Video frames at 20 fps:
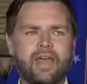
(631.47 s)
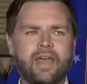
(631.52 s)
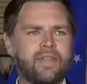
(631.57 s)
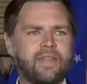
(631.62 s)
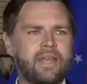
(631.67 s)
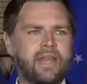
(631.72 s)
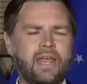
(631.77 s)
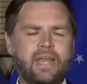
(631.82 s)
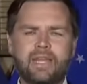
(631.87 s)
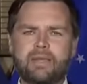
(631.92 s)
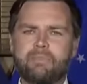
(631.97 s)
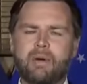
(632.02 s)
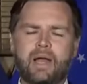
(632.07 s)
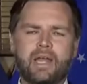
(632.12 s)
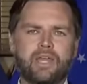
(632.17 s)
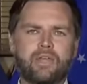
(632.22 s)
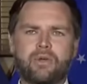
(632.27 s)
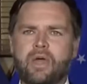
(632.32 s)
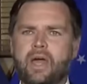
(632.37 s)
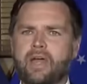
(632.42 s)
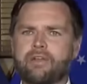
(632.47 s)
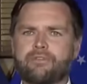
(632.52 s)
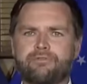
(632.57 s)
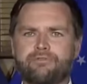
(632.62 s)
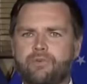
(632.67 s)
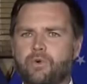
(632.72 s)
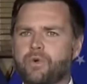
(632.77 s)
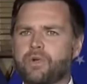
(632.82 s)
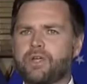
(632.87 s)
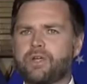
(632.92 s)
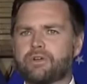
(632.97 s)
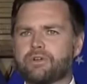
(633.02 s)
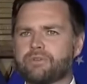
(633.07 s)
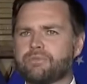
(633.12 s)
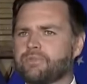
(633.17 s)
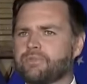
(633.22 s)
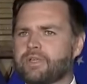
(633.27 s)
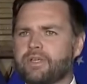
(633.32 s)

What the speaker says: than anybody who got a four-year,